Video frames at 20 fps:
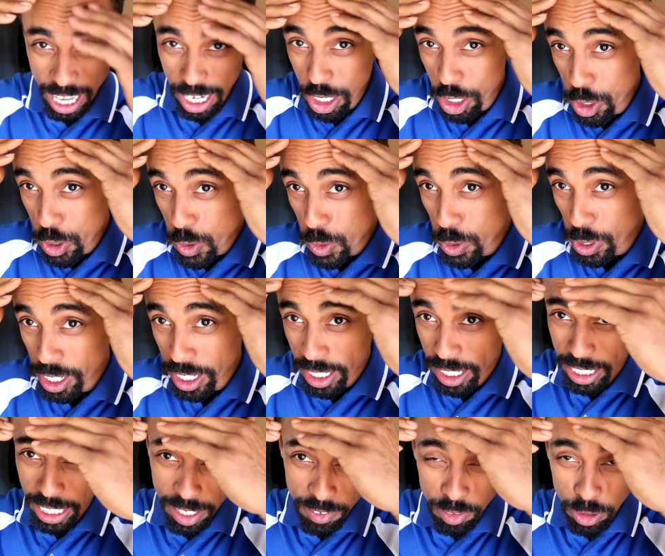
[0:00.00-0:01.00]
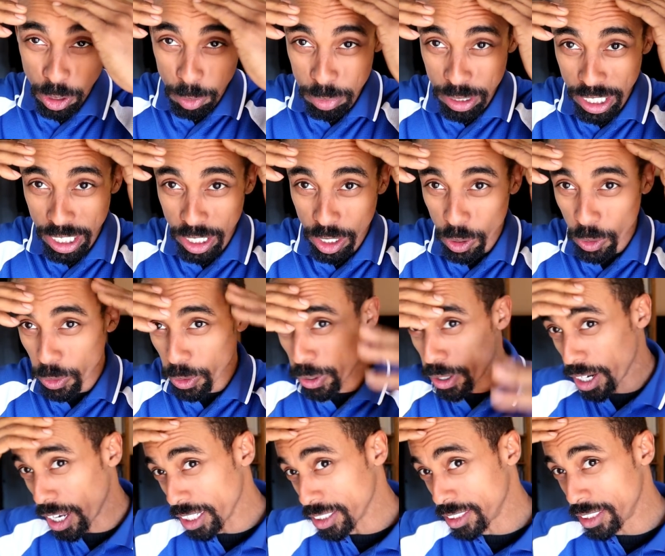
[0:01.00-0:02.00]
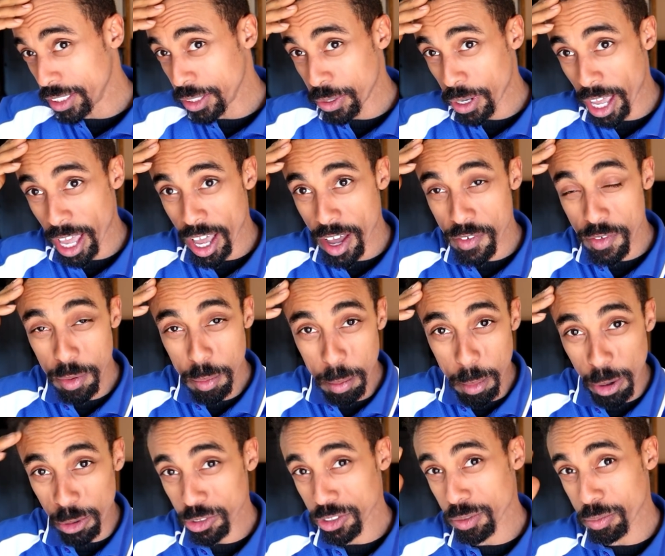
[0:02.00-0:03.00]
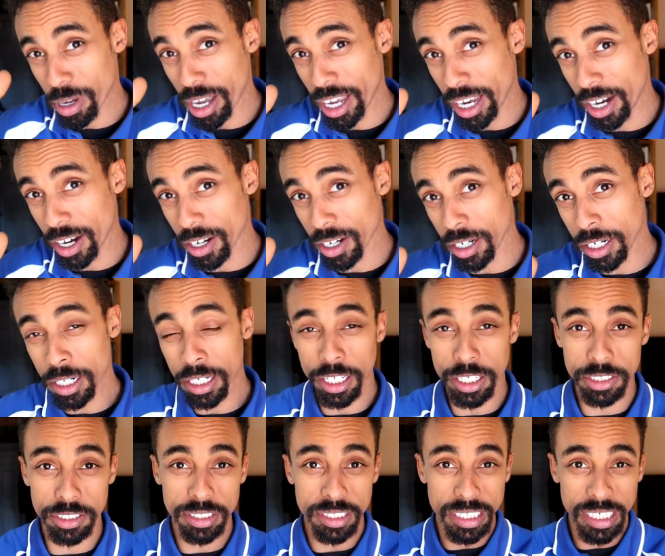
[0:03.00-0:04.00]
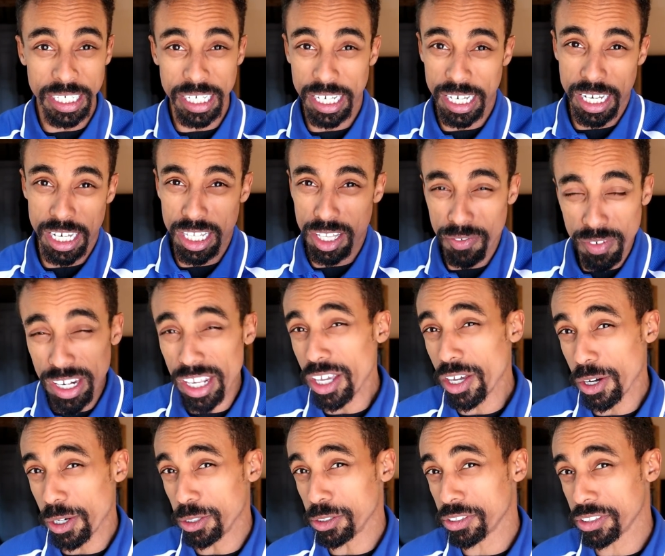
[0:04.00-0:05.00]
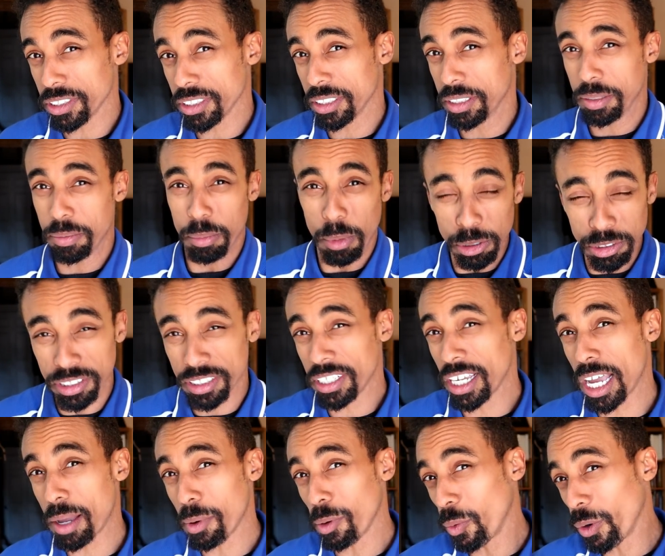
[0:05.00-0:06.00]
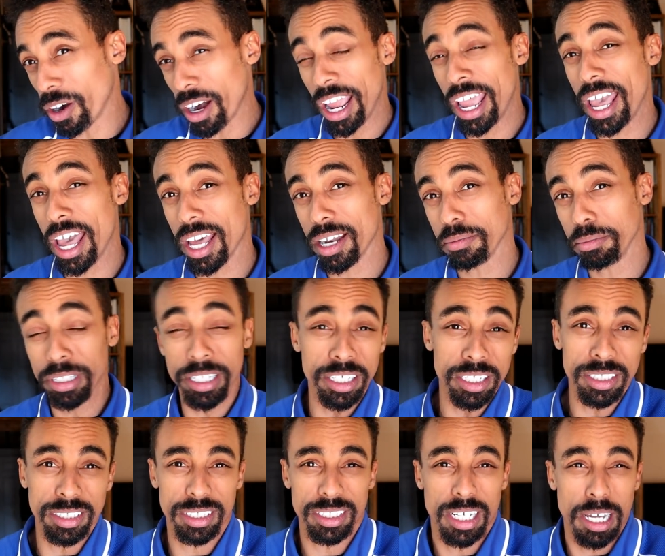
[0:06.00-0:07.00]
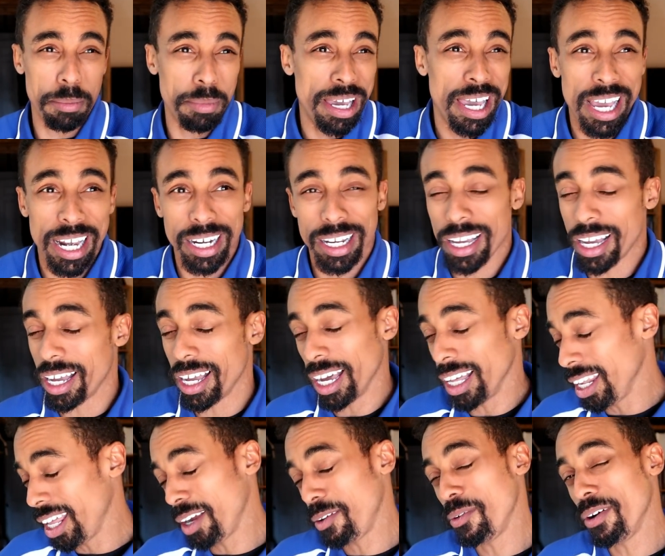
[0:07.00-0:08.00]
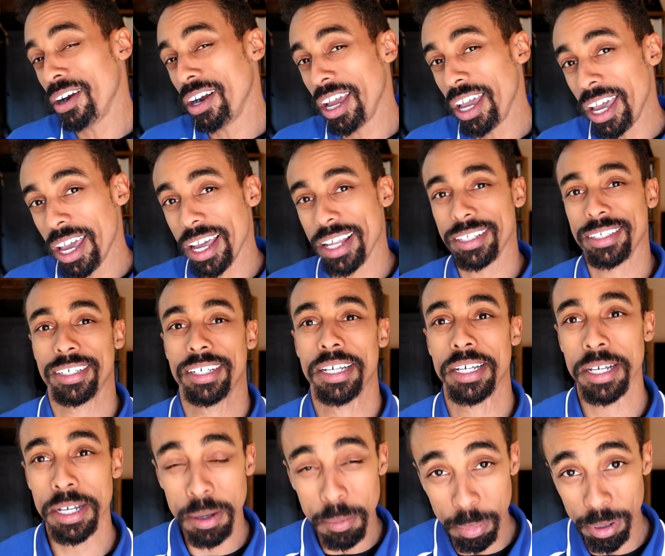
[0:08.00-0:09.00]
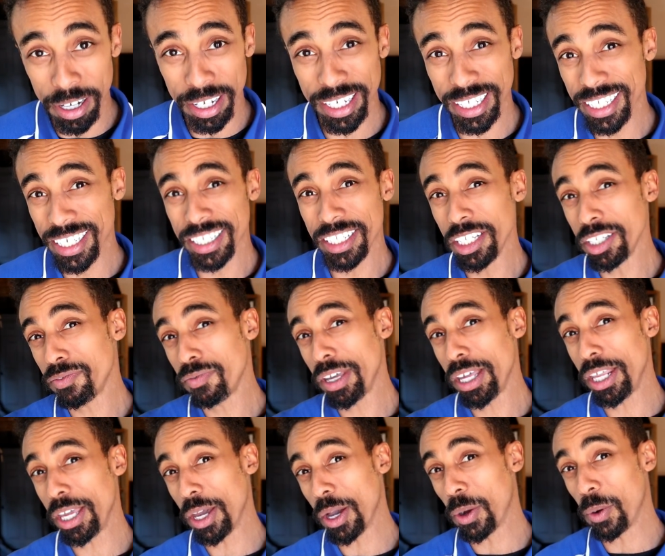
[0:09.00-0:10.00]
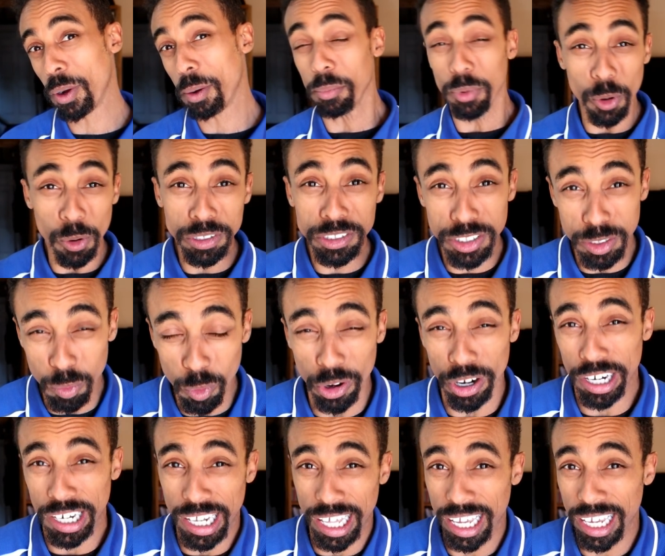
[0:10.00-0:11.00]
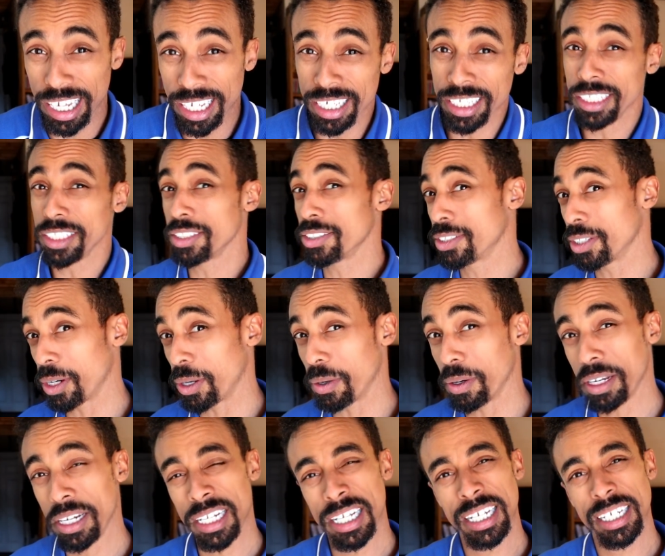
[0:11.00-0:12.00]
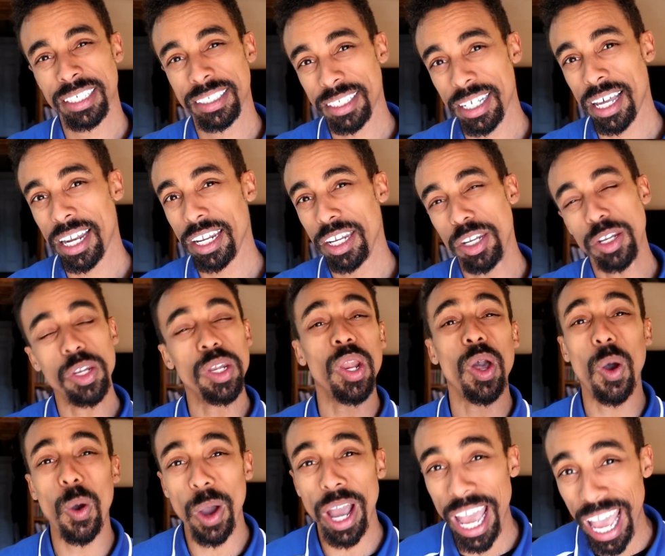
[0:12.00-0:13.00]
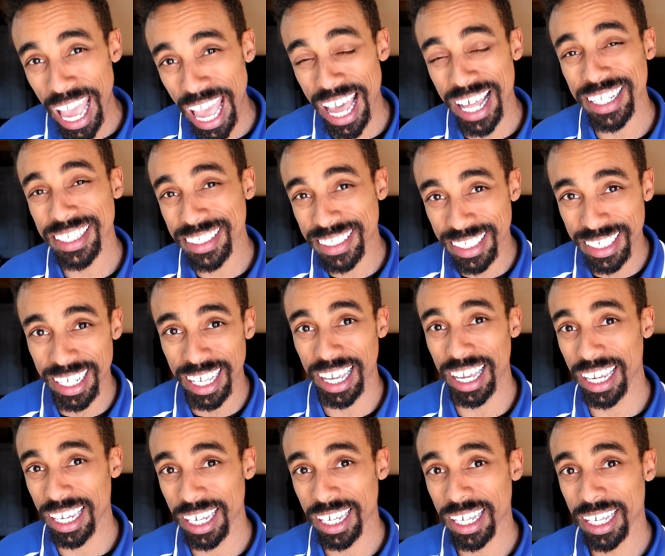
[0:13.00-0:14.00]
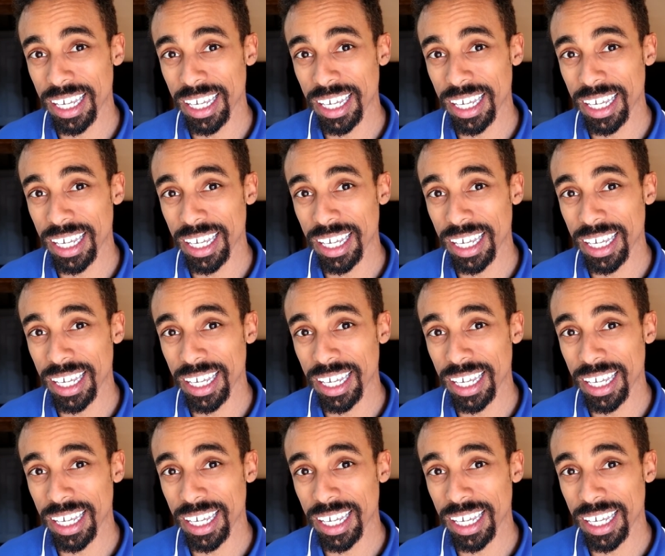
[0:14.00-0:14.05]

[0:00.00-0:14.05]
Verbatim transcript: I do. Even though I'm getting older, I still have most of my hair. Because in the videos, most of the time I wear a hat. Because I'm a hat guy. I like wearing hats. But this video, I'm going somewhere today, so I decided no hat today.